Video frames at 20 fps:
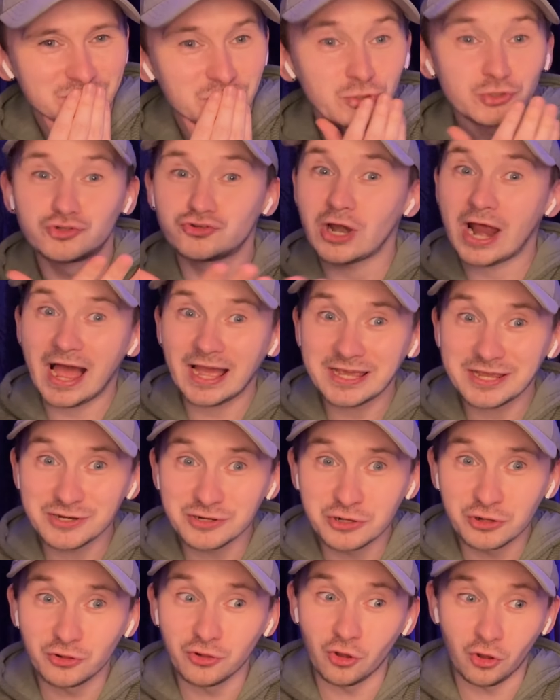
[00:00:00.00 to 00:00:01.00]

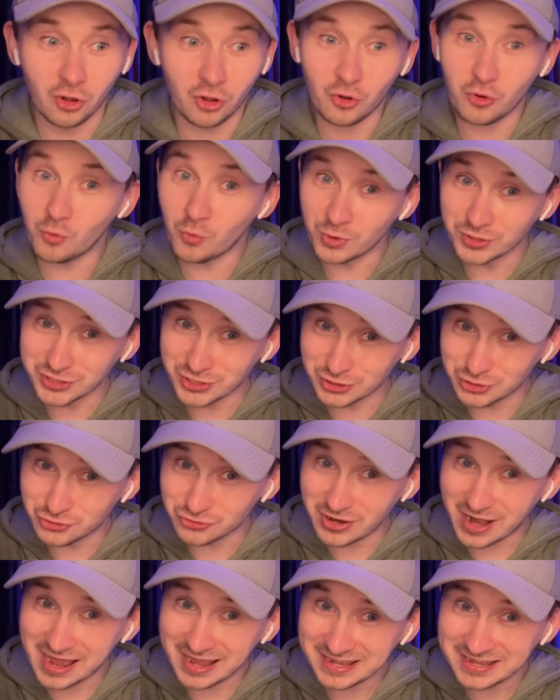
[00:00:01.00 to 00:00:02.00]
Dragon Claw. Was it
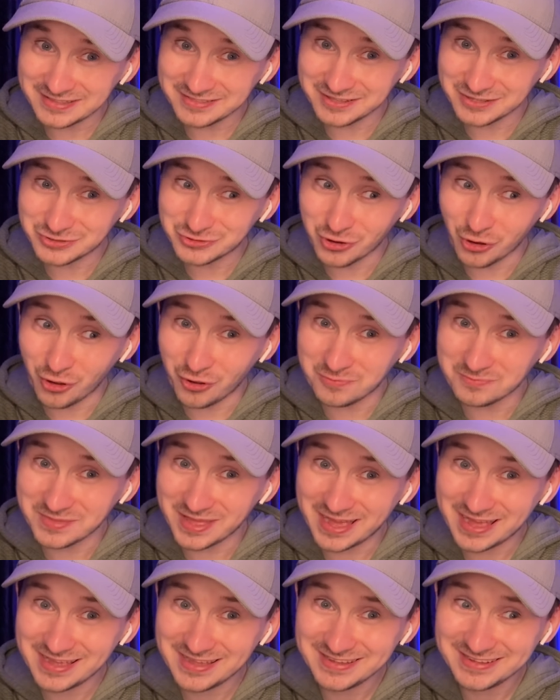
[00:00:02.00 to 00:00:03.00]
Dragon that taught him
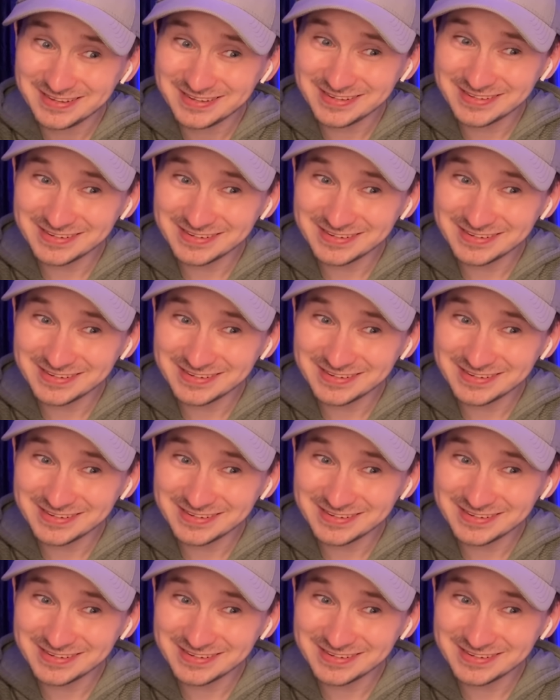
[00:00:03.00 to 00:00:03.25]
that?